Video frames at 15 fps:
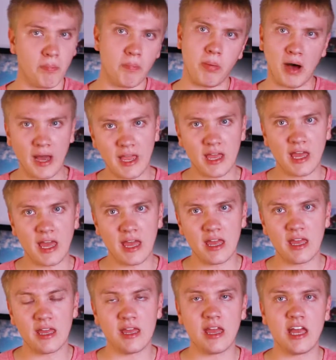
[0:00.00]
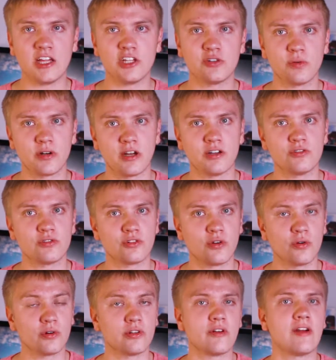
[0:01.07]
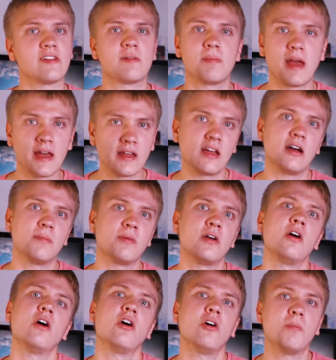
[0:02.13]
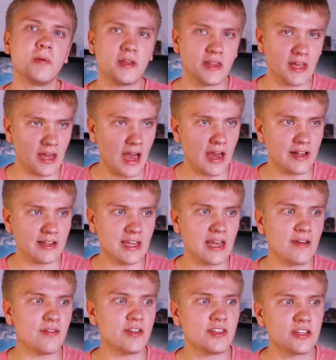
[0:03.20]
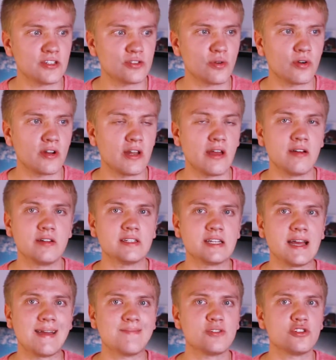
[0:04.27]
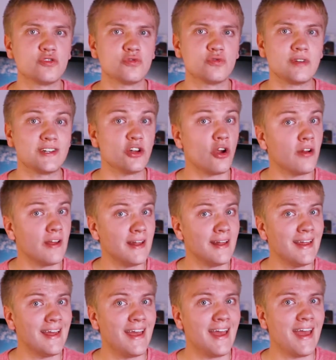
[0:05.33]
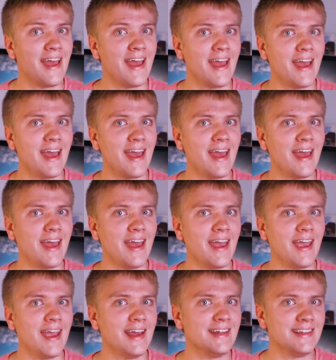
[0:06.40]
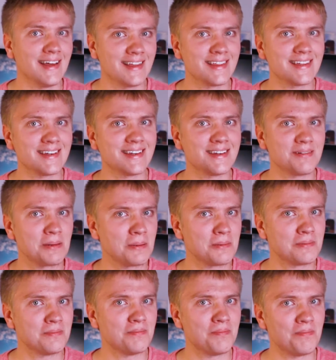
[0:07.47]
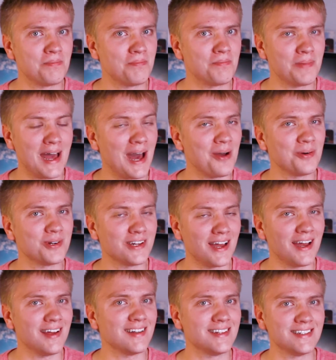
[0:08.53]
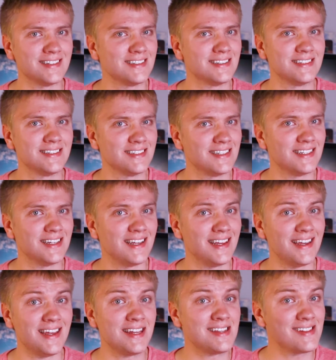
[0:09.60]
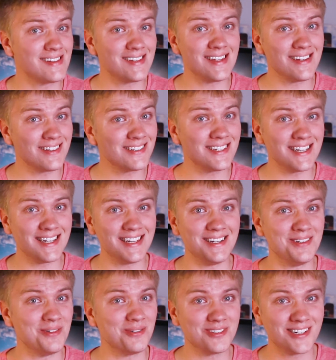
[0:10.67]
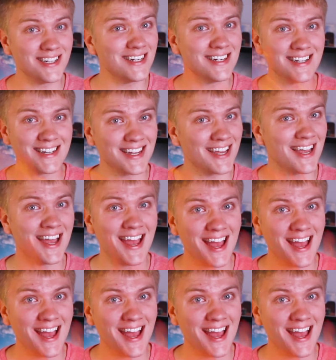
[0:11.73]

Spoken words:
buy a H100 cooler as a backup, hoping that I'll get everything sorted out in time to return it, and nothing powered on. It still didn't work.